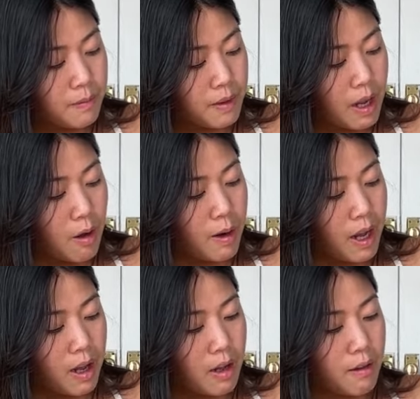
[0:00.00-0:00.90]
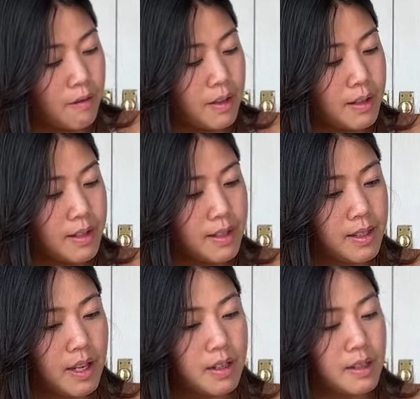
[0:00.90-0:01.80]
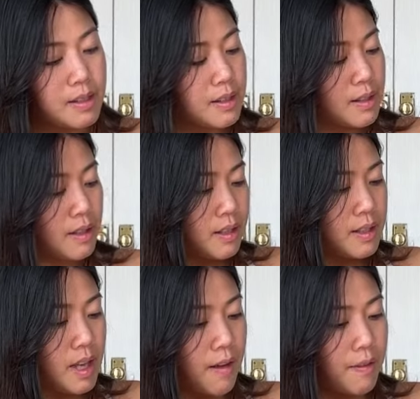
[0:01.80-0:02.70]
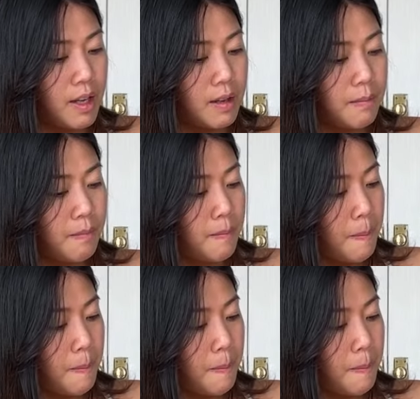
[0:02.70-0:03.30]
Now I have 6, 7,